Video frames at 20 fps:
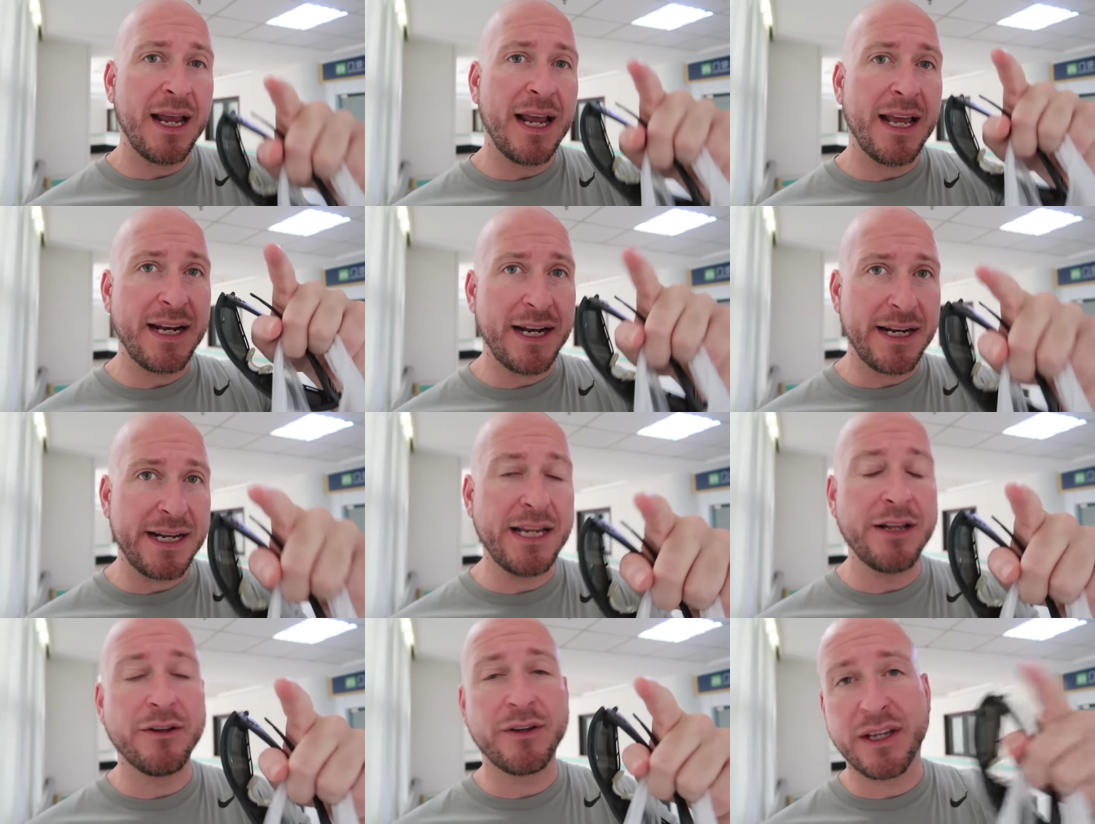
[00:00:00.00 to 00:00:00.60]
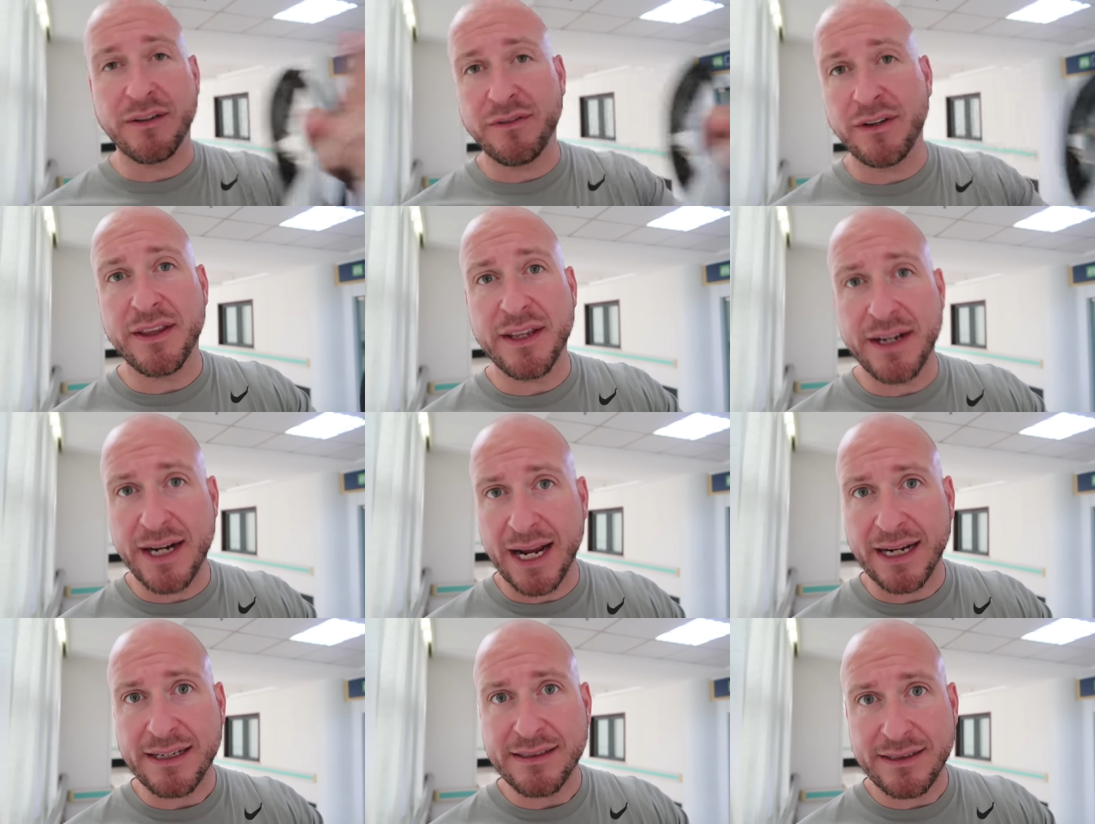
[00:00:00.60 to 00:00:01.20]
And then he'll give you the
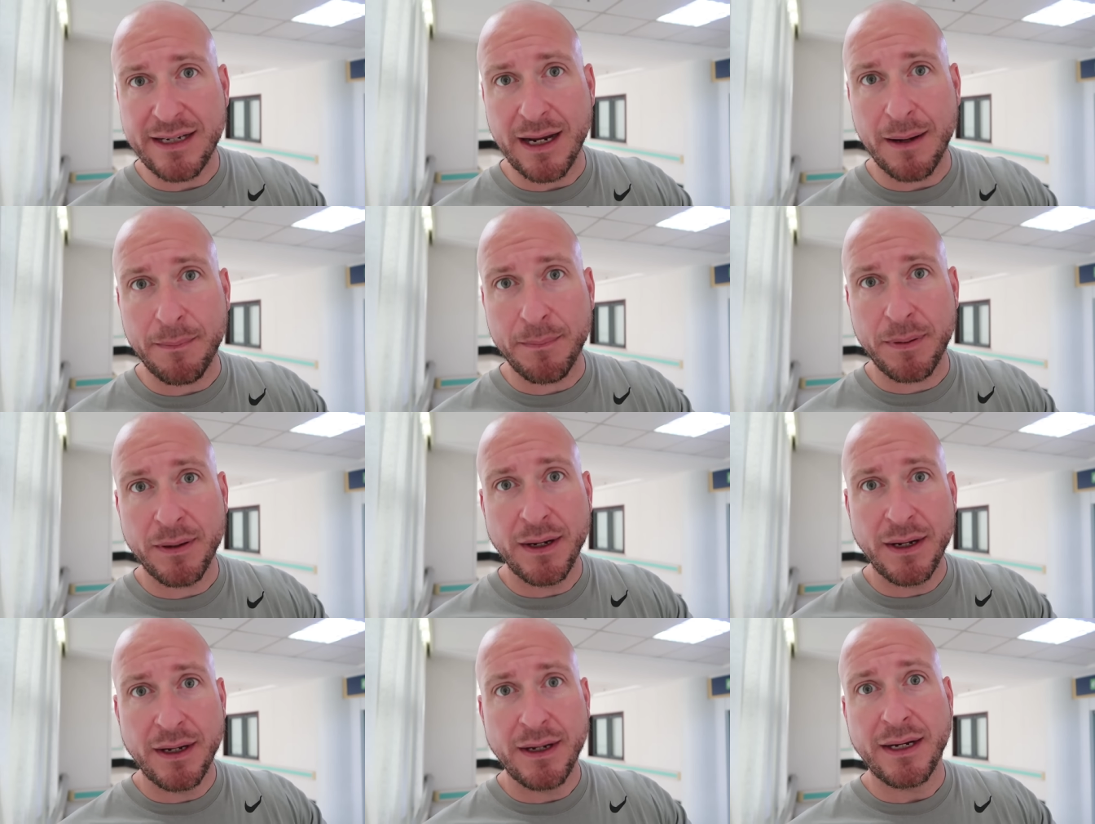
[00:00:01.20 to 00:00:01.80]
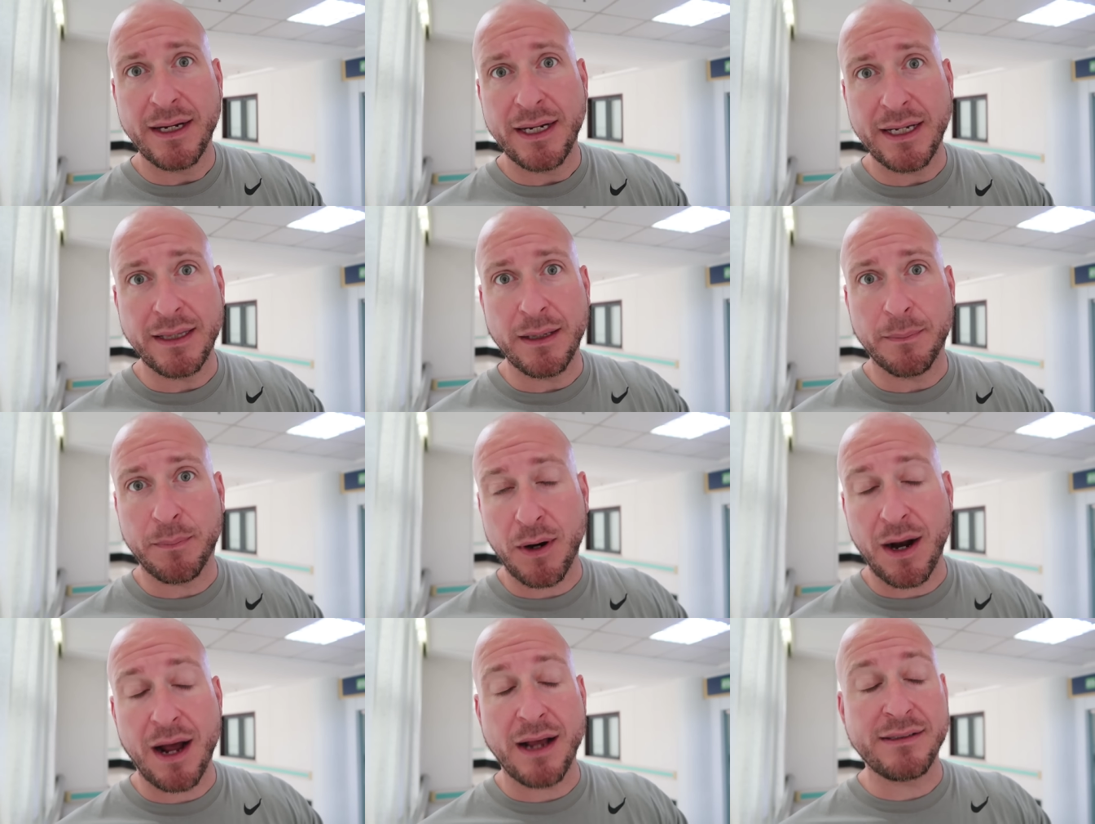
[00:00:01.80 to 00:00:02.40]
next step in
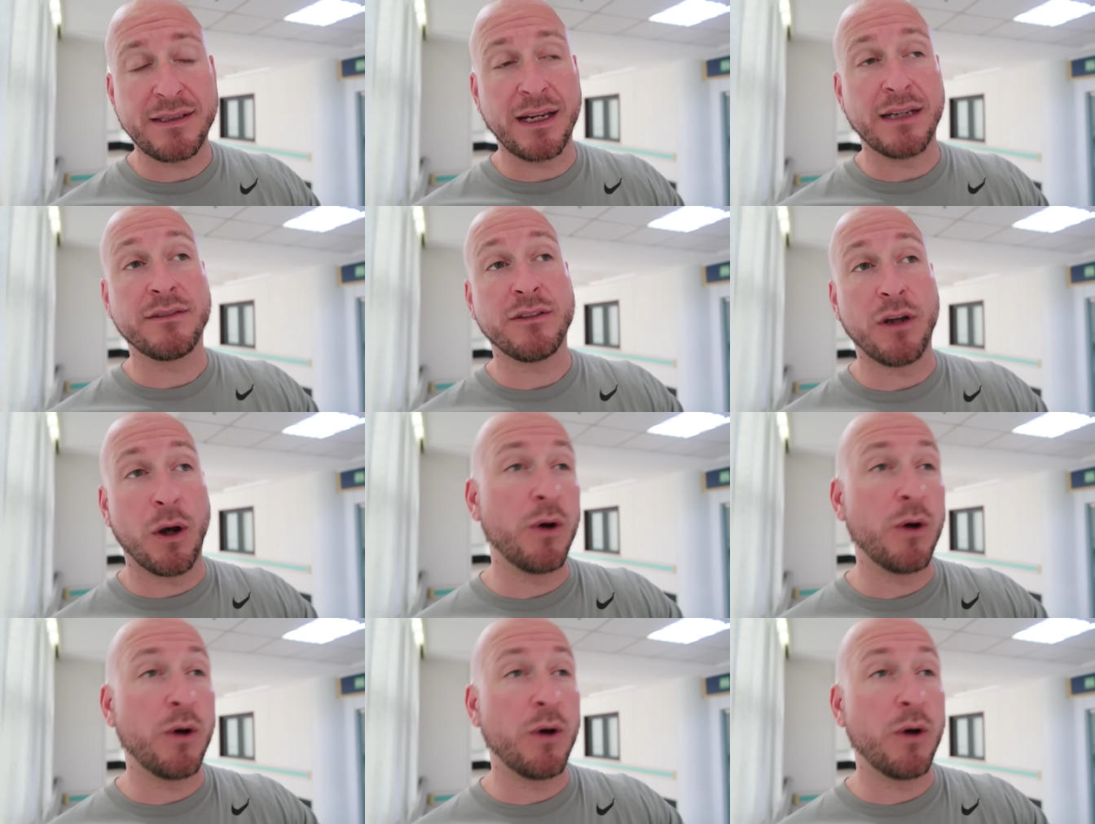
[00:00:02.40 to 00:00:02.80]
the process.